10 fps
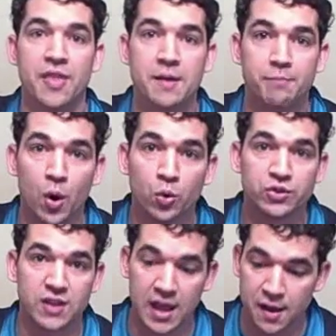they
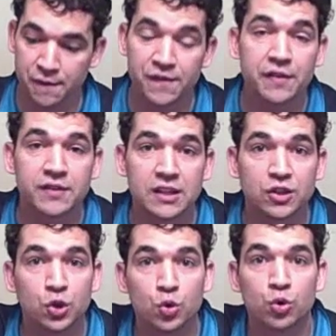boast a
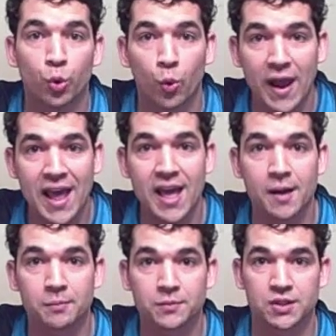52
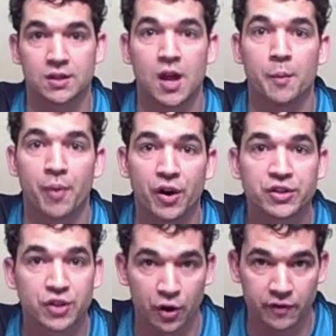grams
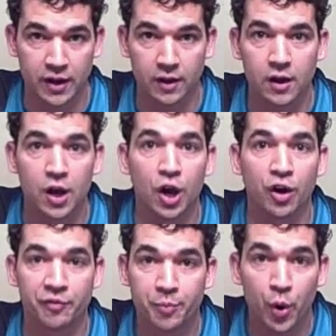per serving
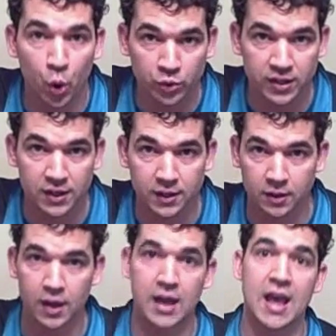of
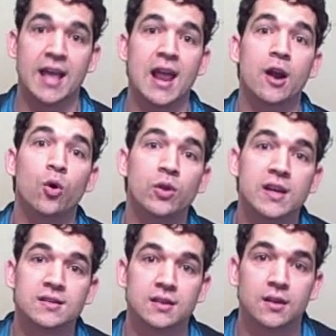protein. And not
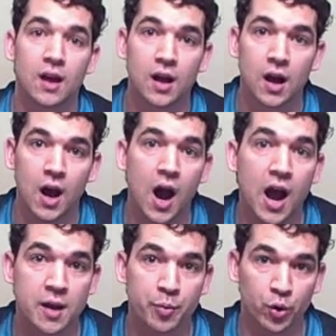only is it
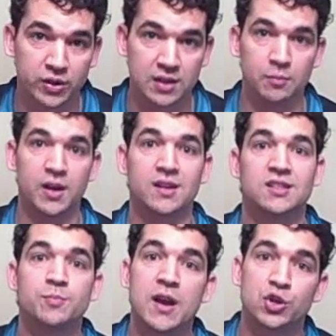high in protein, but it
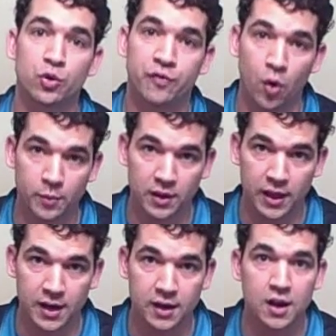is special
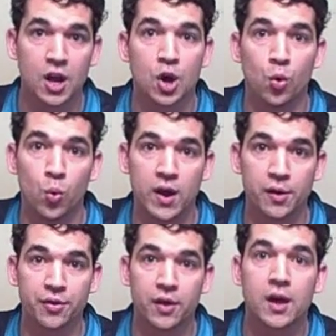formulated
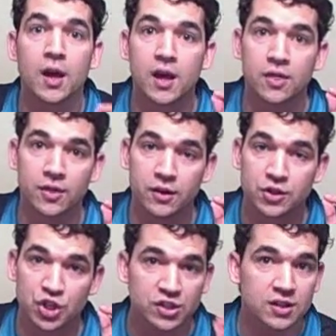with
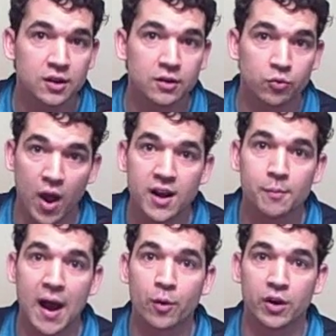just the right
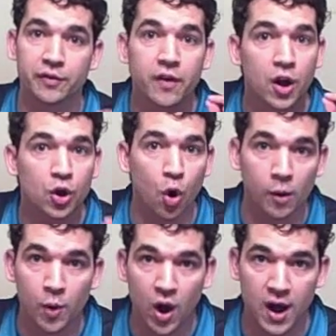amount of
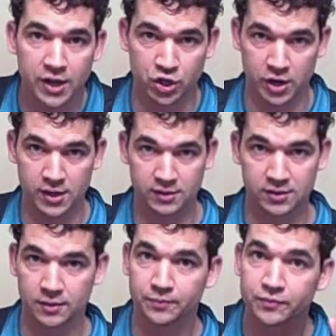
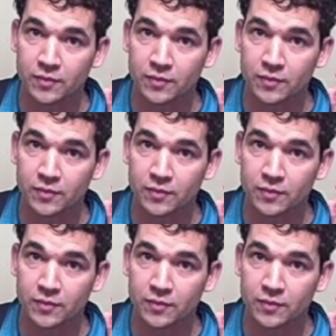carbohydrates